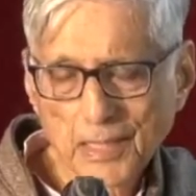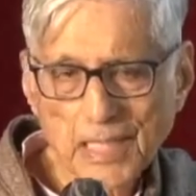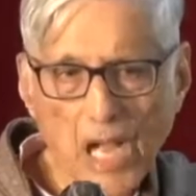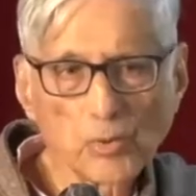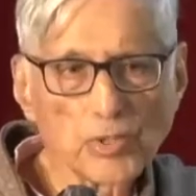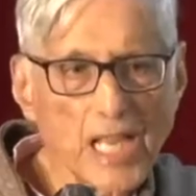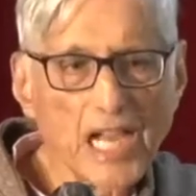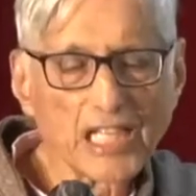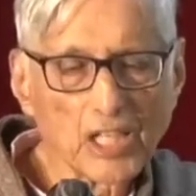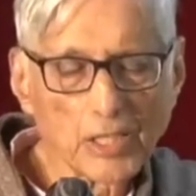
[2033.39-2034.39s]
cowed
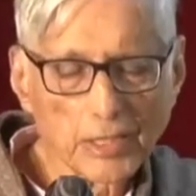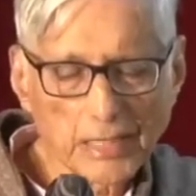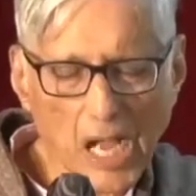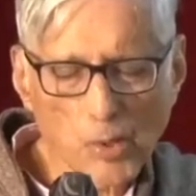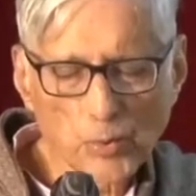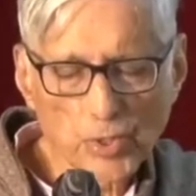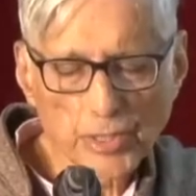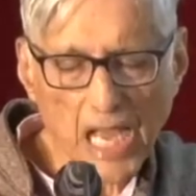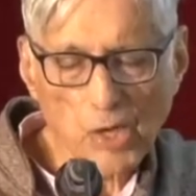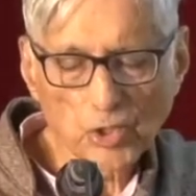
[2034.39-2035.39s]

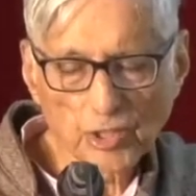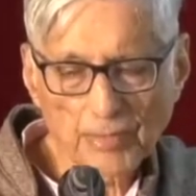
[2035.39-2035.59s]
down